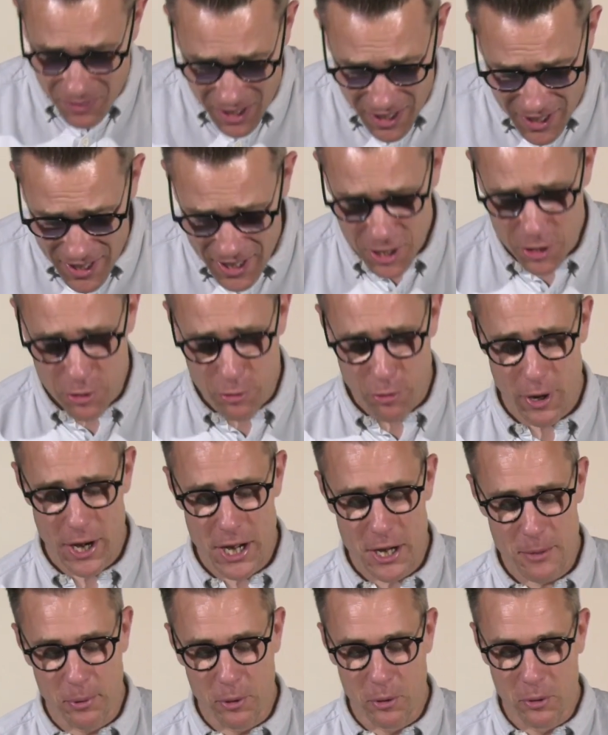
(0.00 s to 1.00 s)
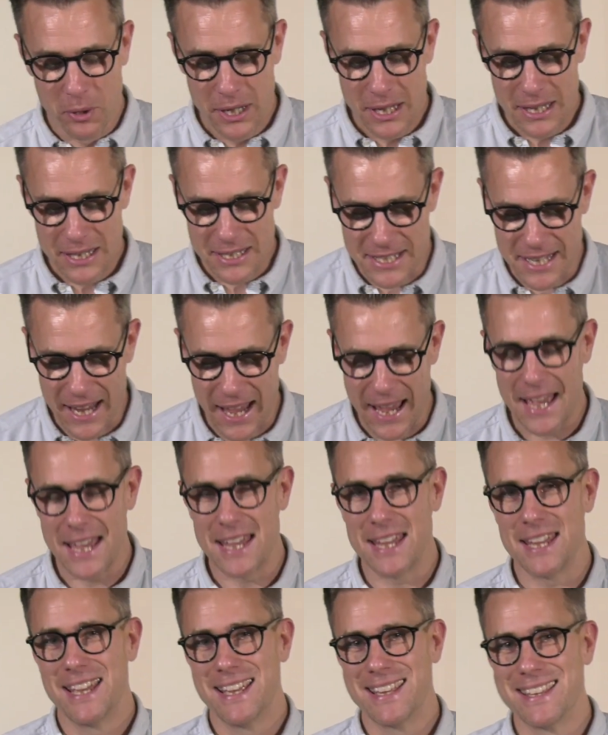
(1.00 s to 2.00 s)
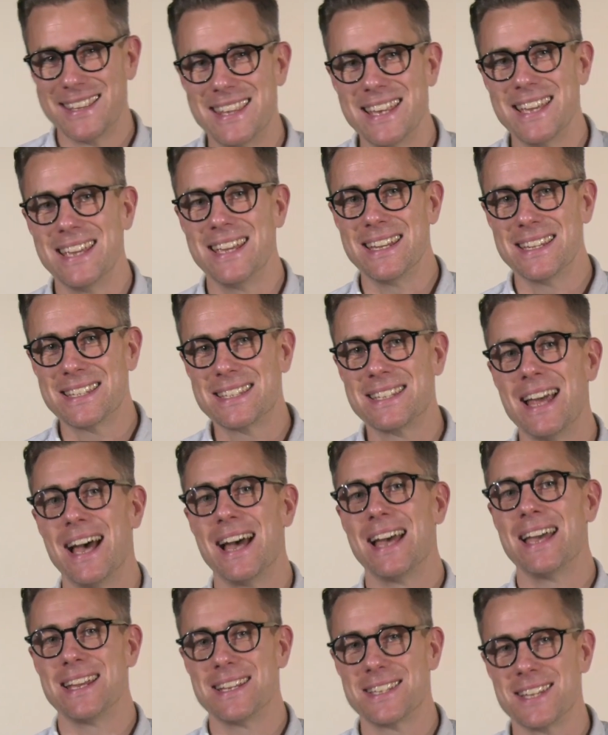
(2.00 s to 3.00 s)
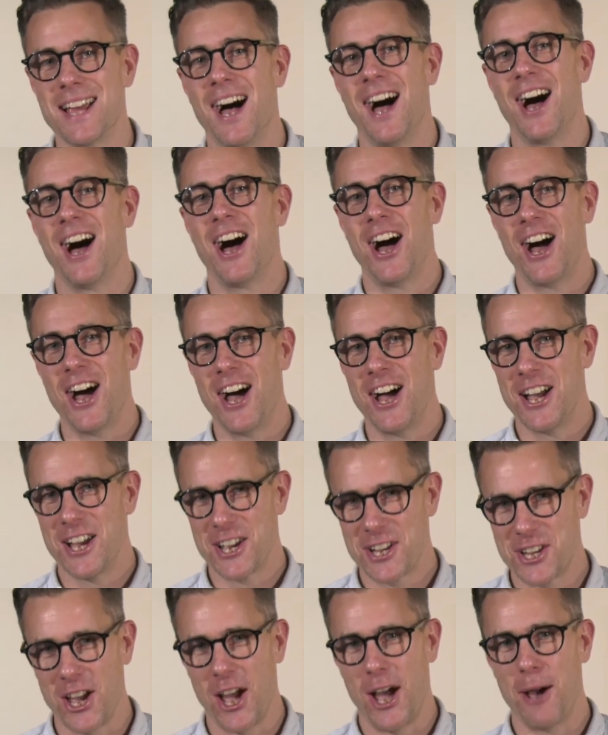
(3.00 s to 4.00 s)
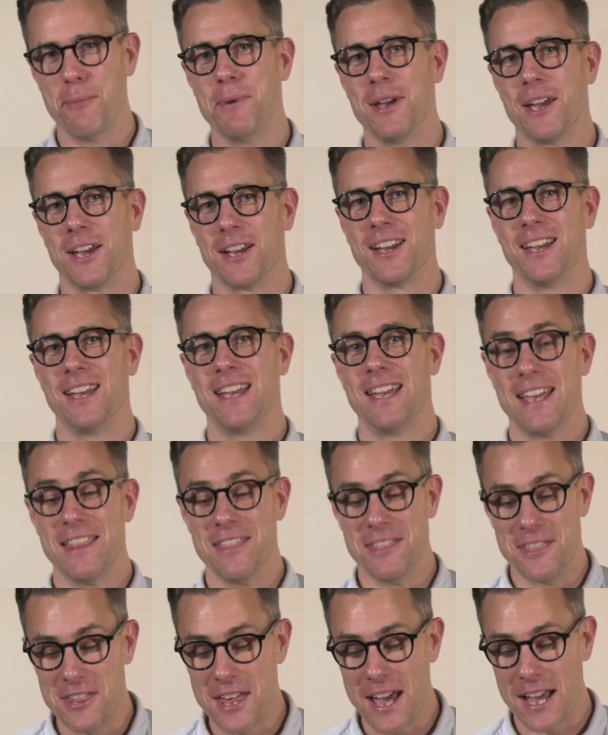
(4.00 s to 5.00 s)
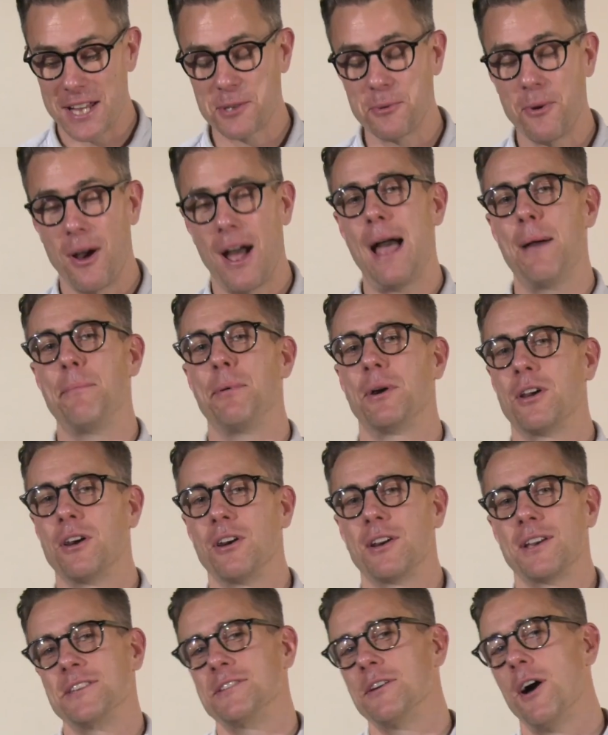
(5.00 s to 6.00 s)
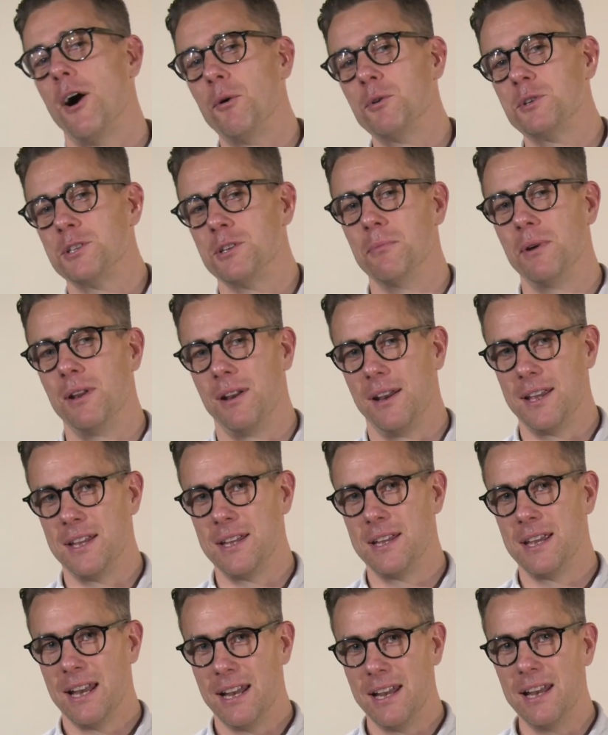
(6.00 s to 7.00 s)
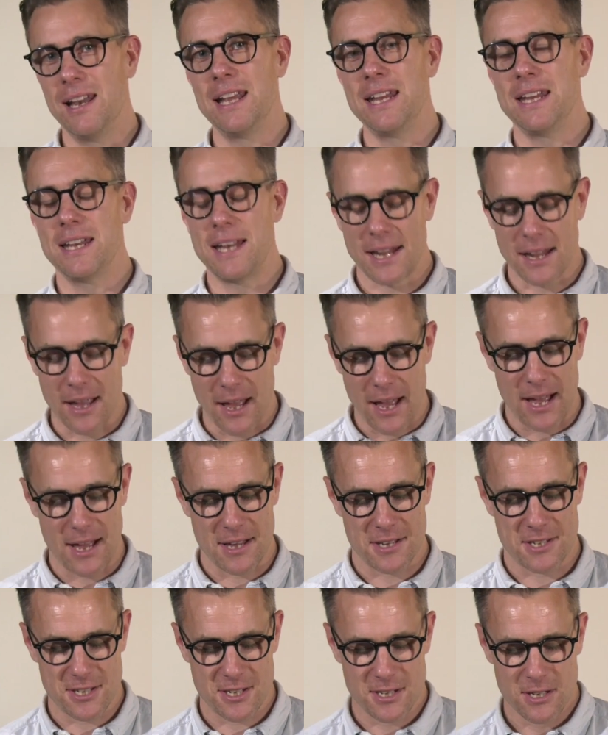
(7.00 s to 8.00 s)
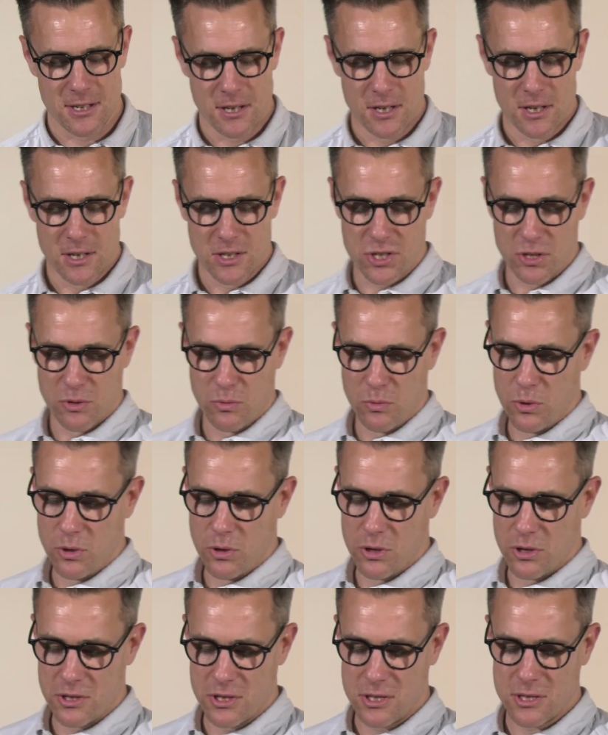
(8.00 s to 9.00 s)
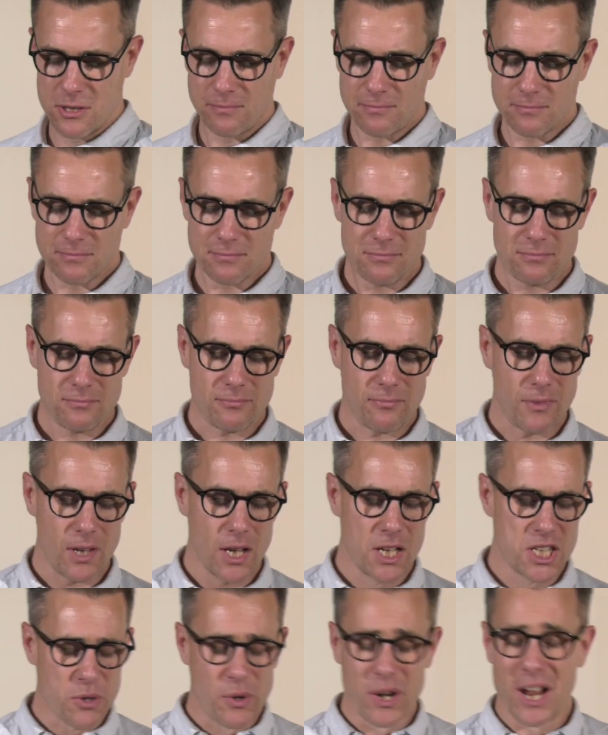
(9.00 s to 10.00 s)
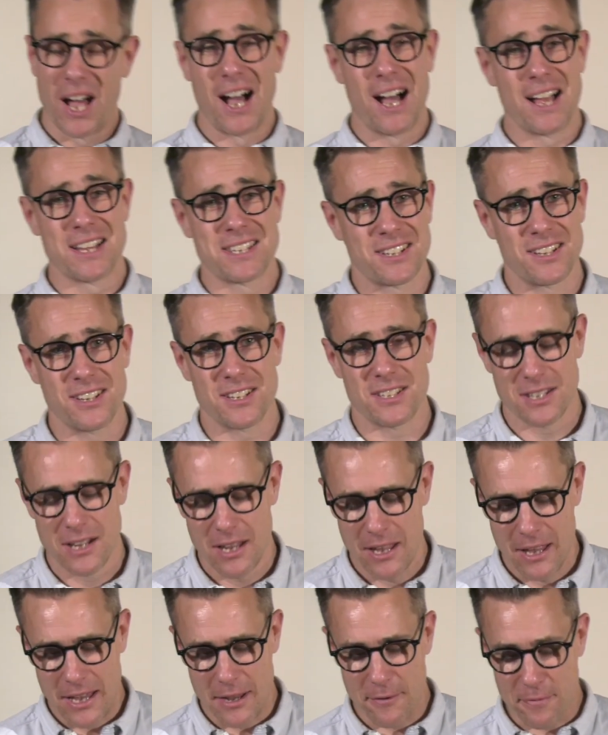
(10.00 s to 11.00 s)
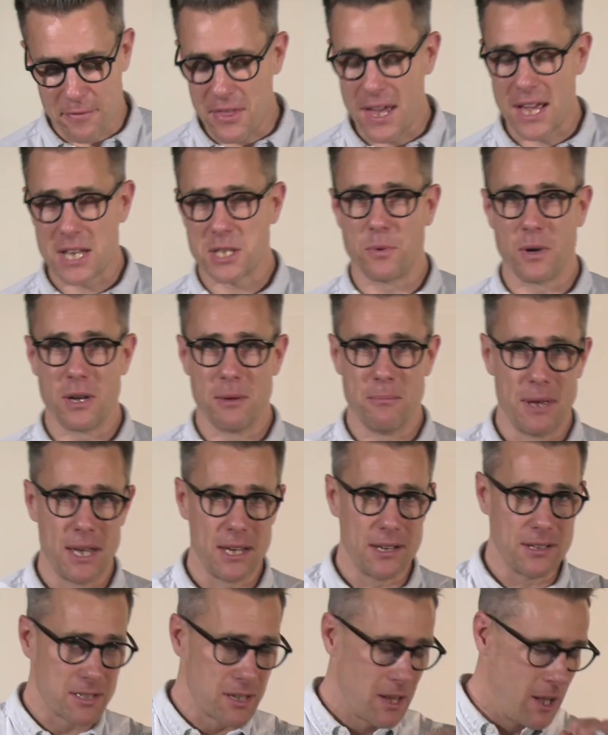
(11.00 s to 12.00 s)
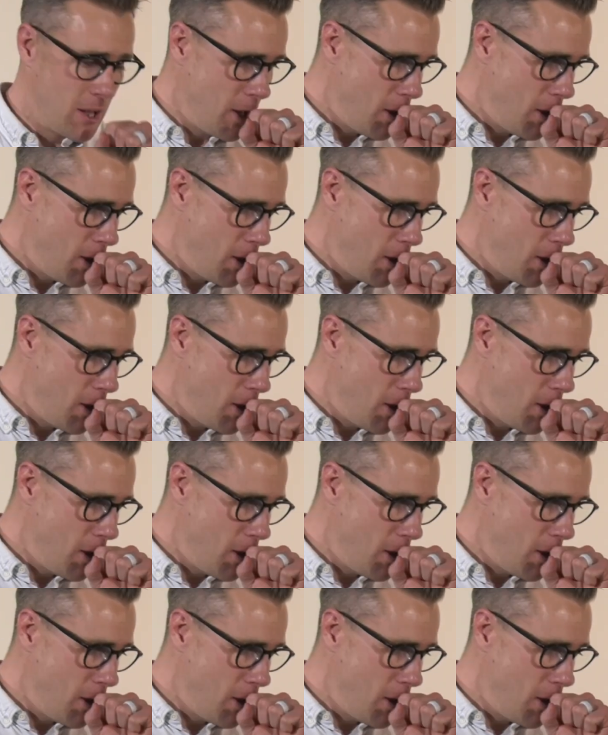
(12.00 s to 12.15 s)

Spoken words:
an incredible day. These days are coming. And that's what Habakkuk is ultimately leading us towards. And so I want to ask us, if that's what it means,